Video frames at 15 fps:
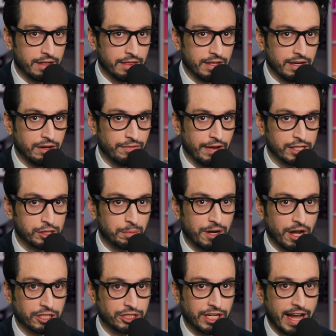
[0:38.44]
The Defense
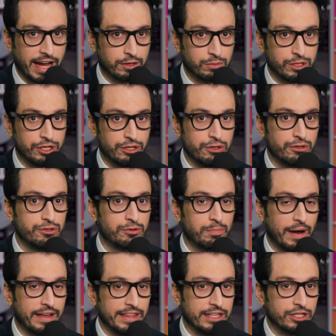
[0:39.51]
Production Act was used
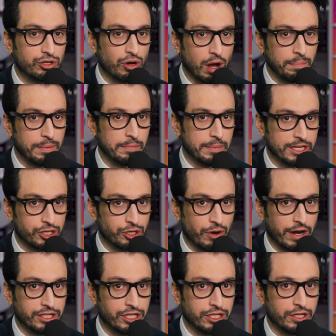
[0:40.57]
by the Trump
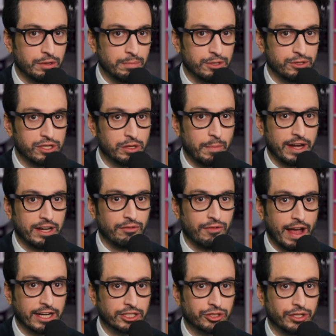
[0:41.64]
administration to boost the
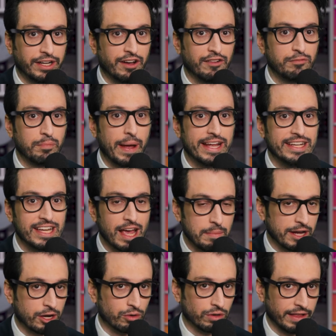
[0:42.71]
manufacturing of
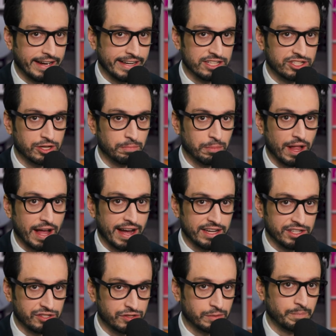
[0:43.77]
pandemic-related
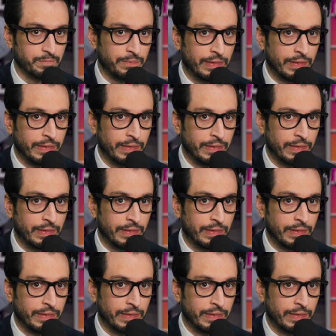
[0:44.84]
supplies.